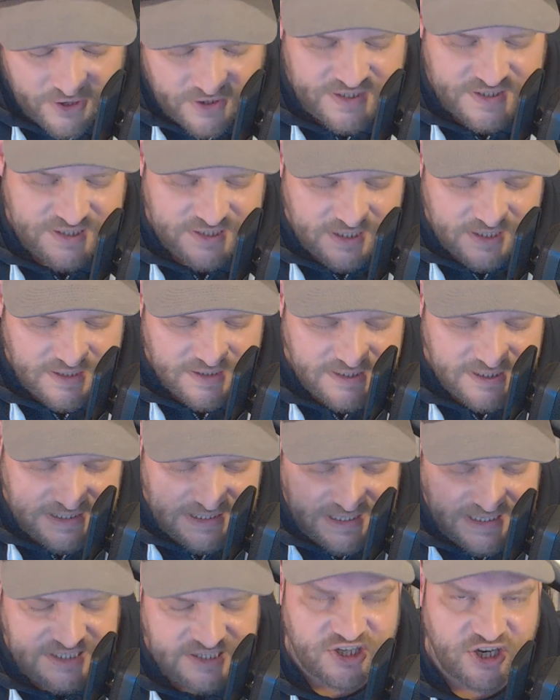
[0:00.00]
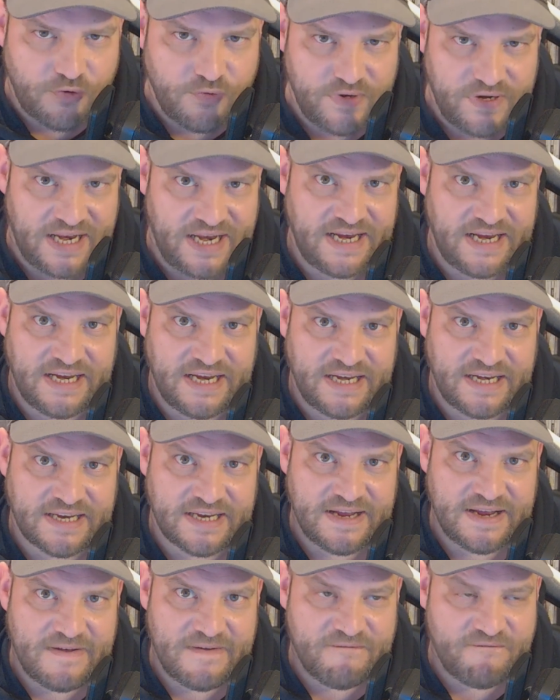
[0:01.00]
I certainly don't need
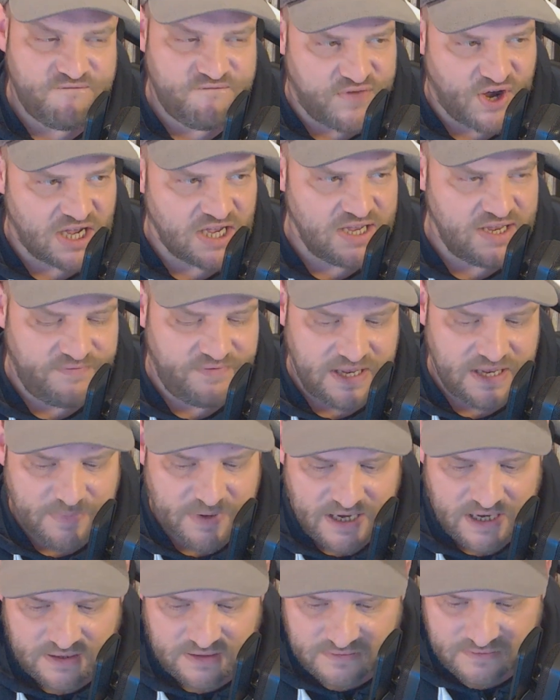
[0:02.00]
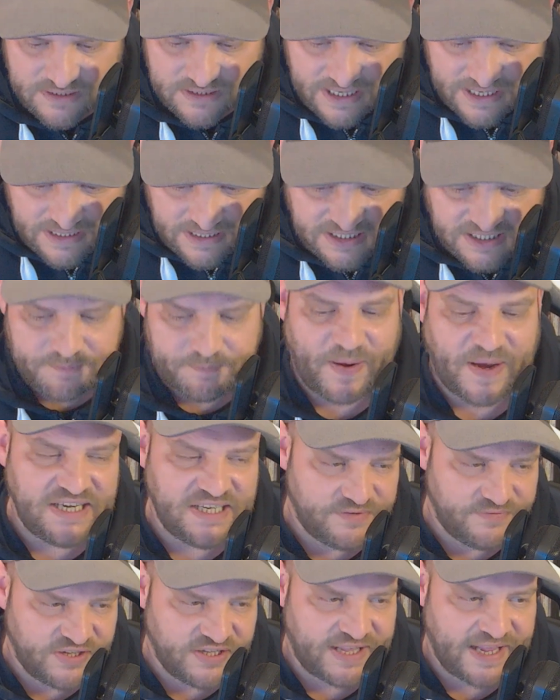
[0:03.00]
5 emails in the
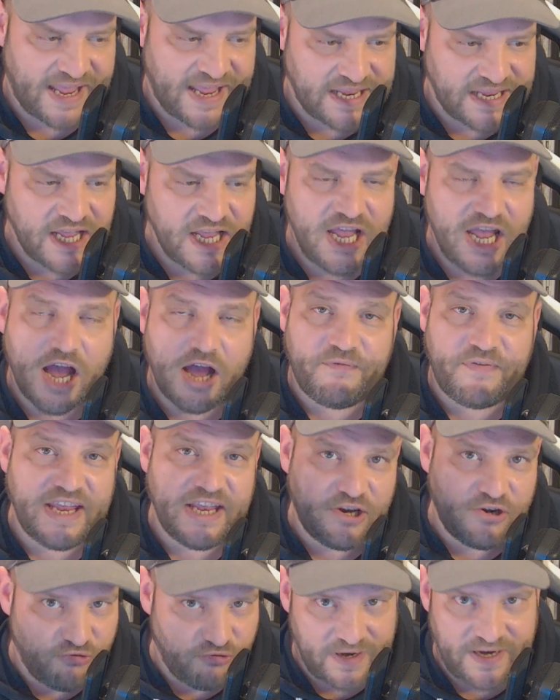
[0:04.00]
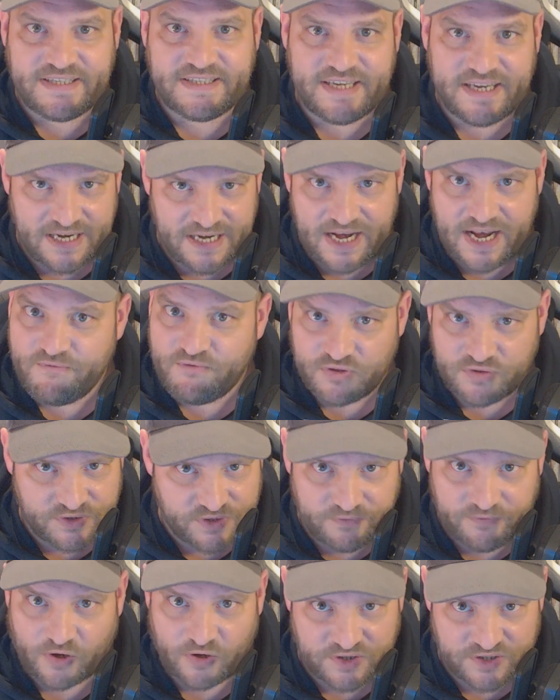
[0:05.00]
space of a day of increasing levels
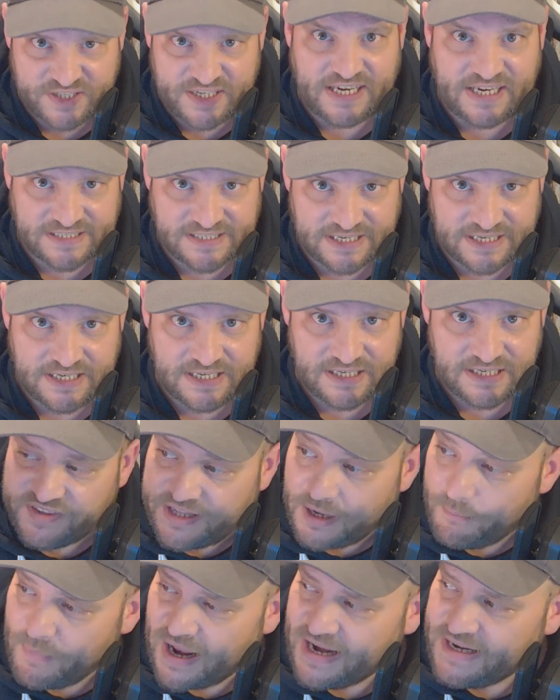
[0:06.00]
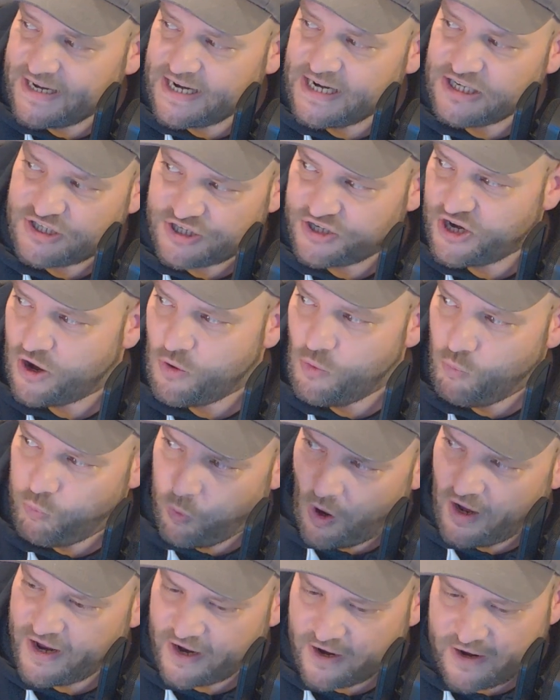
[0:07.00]
of hostility, demanding to know
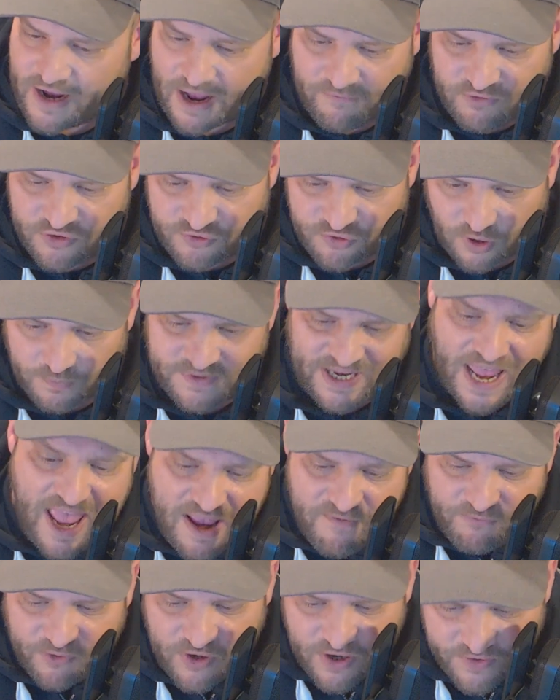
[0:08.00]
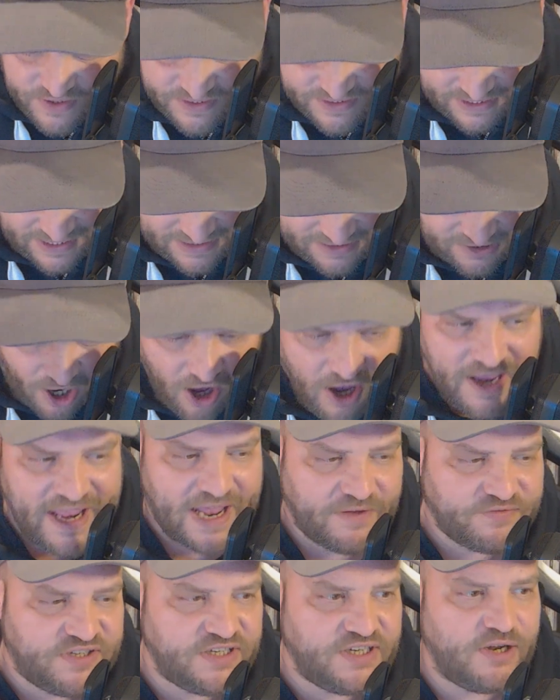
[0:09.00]
why I haven't dropped every other task I
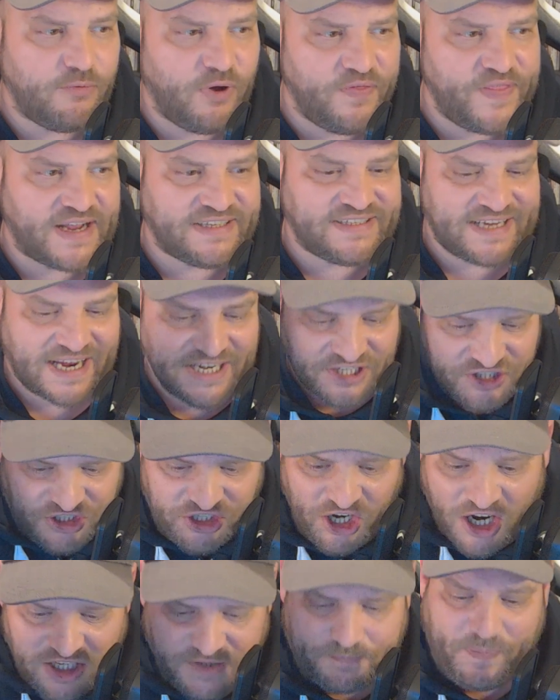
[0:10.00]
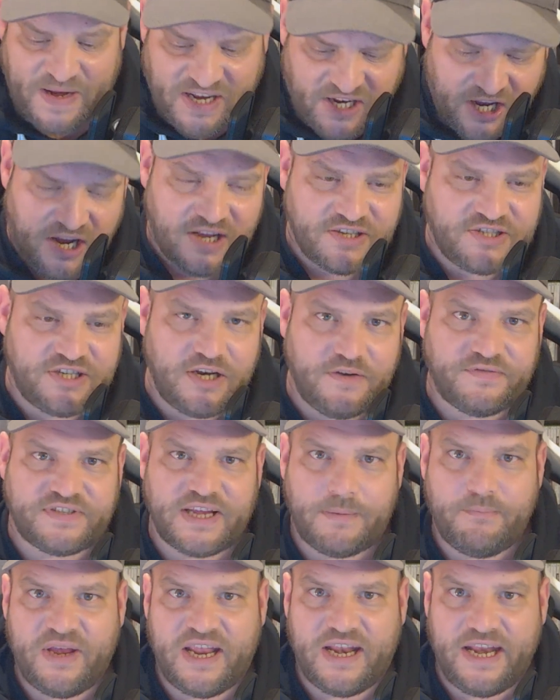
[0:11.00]
have to do on that day just because you've
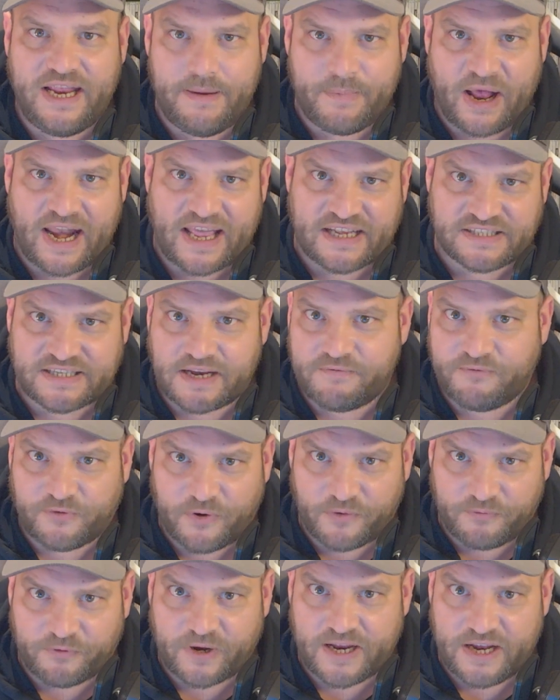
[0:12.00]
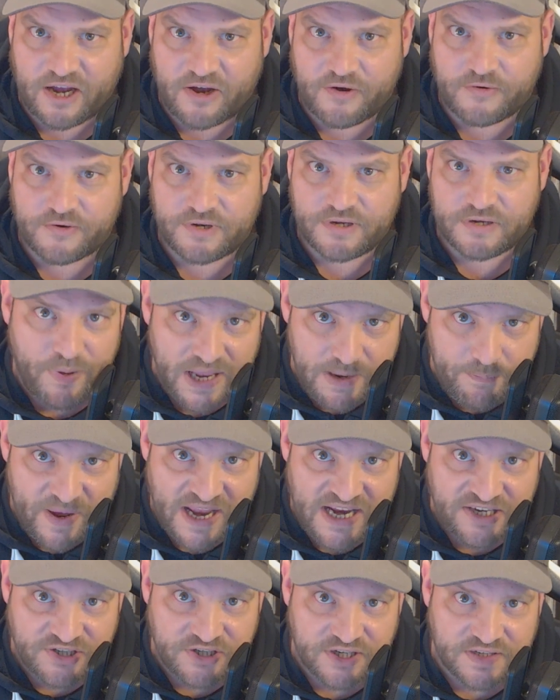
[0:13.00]
sent me an email asking for a free code. Be
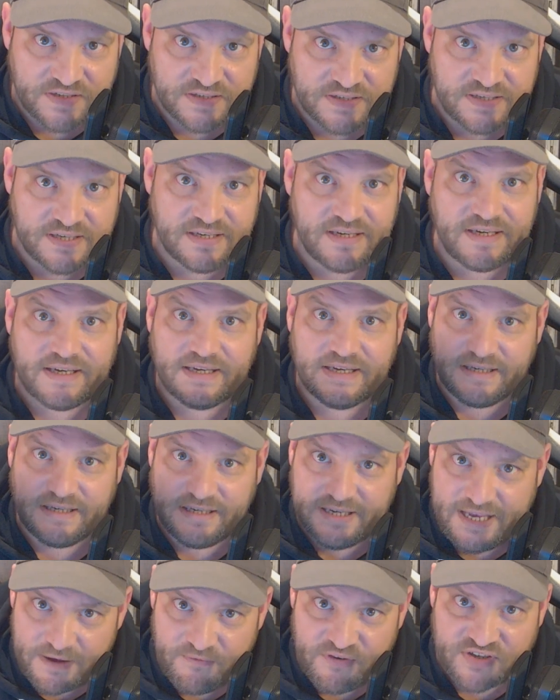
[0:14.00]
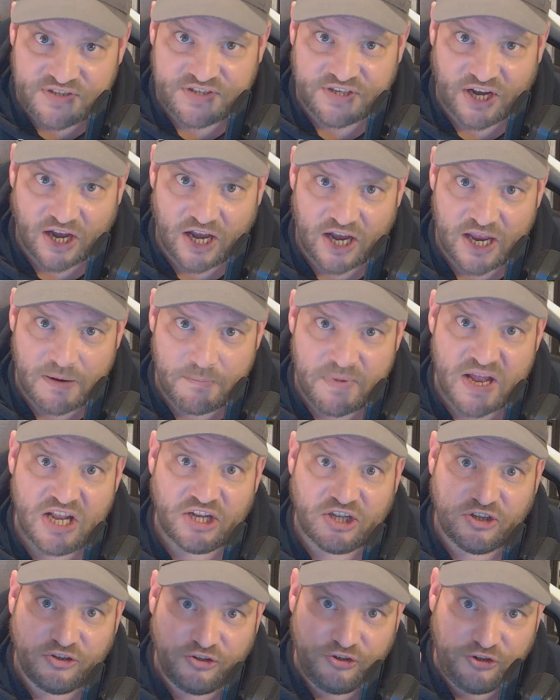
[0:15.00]
patient, give us time,
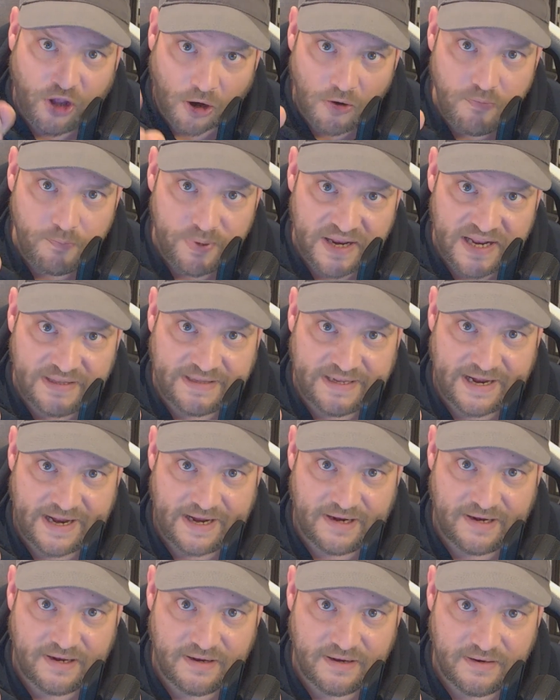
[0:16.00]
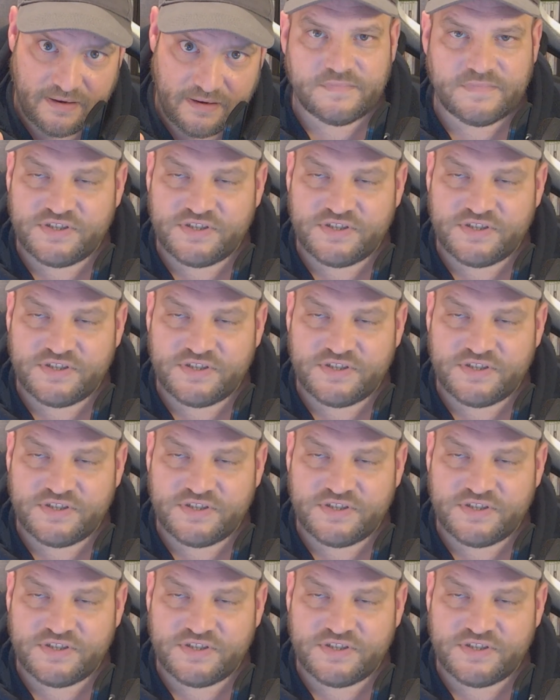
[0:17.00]
don't be a dick.